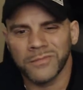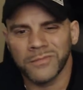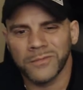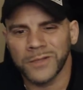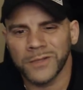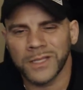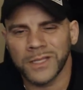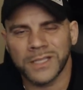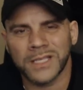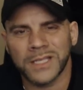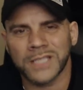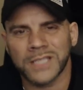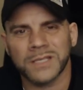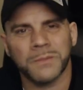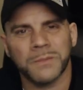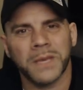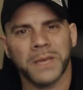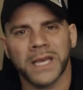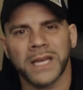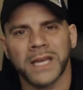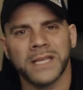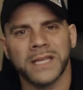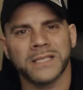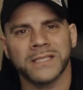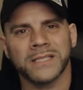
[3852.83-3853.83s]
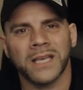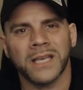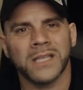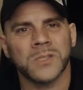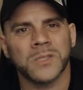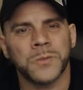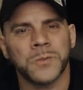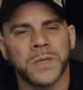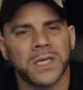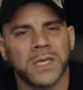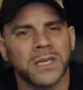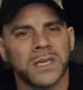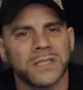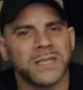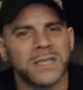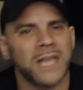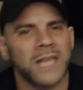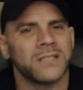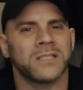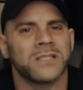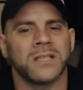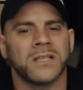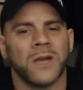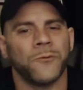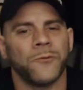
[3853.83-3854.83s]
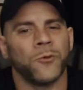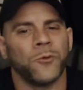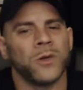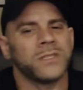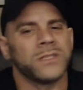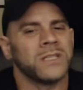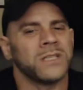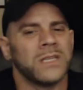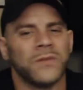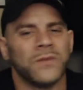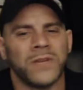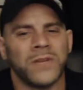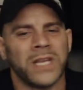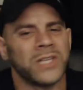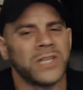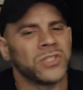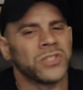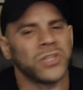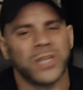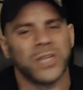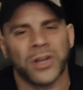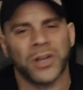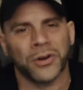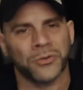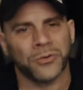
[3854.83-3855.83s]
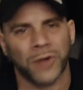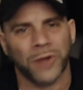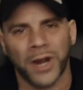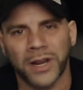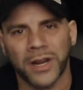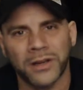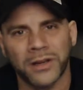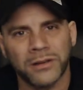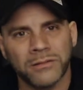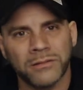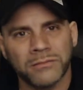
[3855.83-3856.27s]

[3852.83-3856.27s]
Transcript: It doesn't make any sense because that stuff wasn't even engineered right.